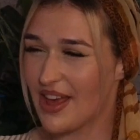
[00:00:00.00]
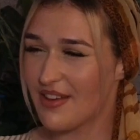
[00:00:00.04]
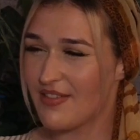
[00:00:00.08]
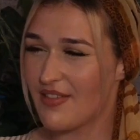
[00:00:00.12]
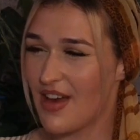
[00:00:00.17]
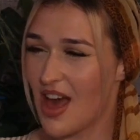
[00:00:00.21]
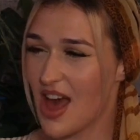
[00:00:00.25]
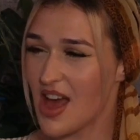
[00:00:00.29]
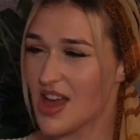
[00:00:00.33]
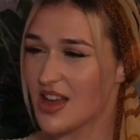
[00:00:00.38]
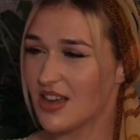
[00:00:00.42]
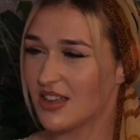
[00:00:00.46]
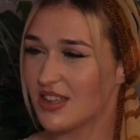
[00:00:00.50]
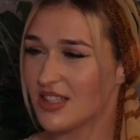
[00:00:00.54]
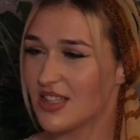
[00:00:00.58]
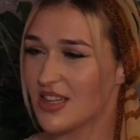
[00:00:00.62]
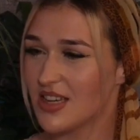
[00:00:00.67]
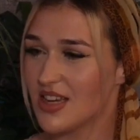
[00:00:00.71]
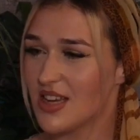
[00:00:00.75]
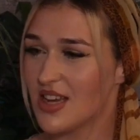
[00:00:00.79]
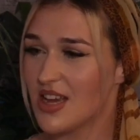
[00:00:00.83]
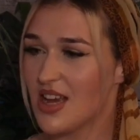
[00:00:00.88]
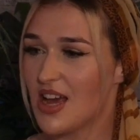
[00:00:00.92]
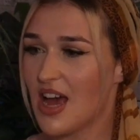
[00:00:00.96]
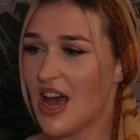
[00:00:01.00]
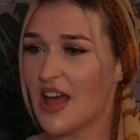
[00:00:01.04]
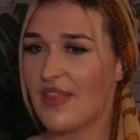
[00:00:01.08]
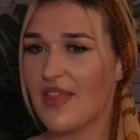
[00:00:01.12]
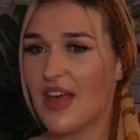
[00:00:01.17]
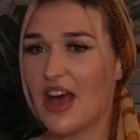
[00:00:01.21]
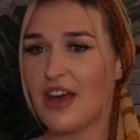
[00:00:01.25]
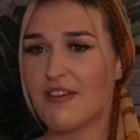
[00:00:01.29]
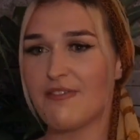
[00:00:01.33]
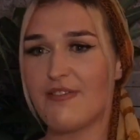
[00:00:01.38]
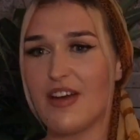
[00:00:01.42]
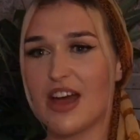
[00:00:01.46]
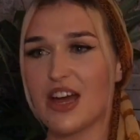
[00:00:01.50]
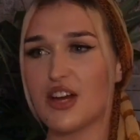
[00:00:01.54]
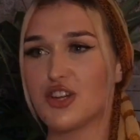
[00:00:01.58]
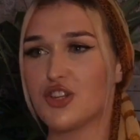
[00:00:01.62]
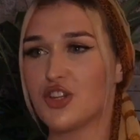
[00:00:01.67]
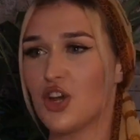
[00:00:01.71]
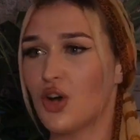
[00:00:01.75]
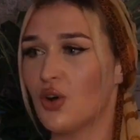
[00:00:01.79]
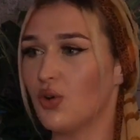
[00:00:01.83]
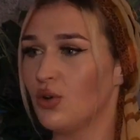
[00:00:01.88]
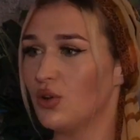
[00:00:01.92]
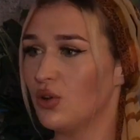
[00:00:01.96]
perfect. And that
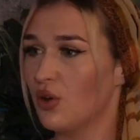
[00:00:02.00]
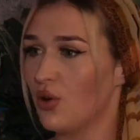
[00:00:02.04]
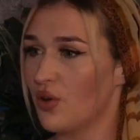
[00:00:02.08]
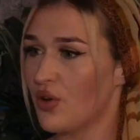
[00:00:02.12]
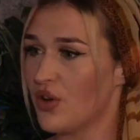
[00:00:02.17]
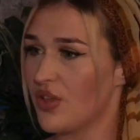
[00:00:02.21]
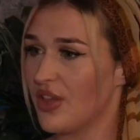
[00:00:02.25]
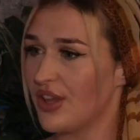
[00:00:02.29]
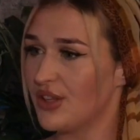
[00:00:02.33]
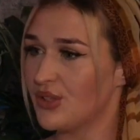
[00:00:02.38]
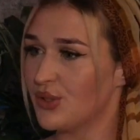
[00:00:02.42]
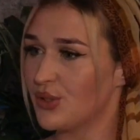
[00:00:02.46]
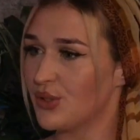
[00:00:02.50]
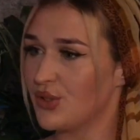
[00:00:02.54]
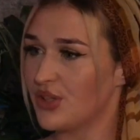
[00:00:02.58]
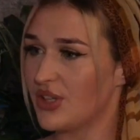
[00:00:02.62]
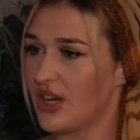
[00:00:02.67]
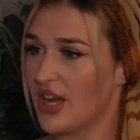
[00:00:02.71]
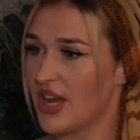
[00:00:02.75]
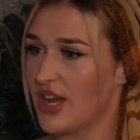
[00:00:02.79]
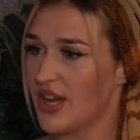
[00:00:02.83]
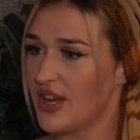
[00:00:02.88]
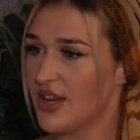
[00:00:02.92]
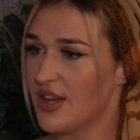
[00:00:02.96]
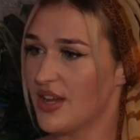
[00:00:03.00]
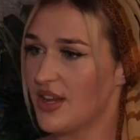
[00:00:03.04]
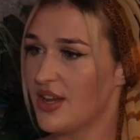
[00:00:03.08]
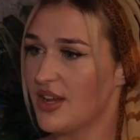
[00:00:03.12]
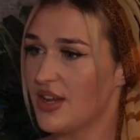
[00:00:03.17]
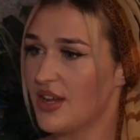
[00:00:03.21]
affects your whole look then, doesn't it?